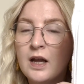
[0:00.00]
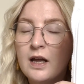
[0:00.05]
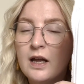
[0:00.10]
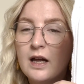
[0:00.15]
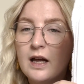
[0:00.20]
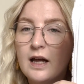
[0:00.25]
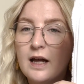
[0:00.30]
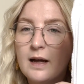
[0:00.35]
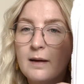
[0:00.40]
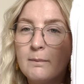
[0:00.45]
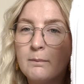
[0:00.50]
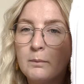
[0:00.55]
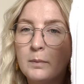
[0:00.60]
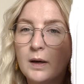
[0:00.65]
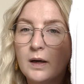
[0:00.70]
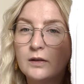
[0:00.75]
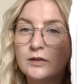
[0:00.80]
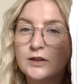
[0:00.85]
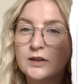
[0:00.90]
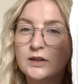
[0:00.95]
but
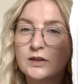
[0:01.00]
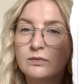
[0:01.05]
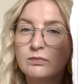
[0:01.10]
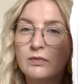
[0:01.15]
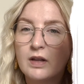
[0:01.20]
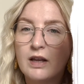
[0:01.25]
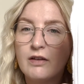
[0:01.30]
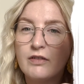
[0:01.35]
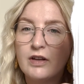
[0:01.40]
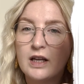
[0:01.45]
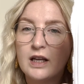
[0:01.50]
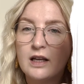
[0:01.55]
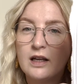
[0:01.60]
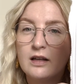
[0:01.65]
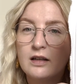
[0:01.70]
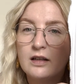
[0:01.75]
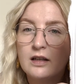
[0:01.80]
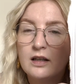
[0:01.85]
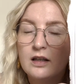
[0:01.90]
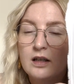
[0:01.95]
I'll just give it a
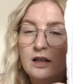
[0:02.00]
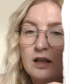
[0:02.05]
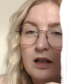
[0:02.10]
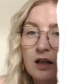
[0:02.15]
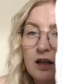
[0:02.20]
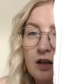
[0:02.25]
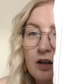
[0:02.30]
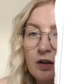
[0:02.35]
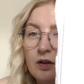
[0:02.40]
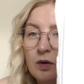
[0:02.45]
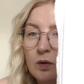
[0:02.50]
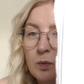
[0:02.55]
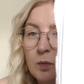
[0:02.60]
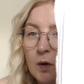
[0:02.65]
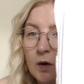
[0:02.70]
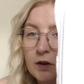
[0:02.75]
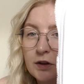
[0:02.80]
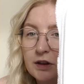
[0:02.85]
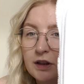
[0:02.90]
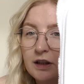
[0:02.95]
good old
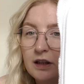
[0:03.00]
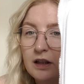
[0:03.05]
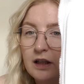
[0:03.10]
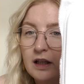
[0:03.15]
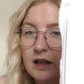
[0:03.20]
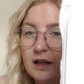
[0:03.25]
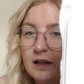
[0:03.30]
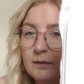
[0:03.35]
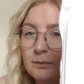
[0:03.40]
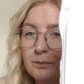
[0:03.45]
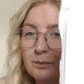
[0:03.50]
wash in the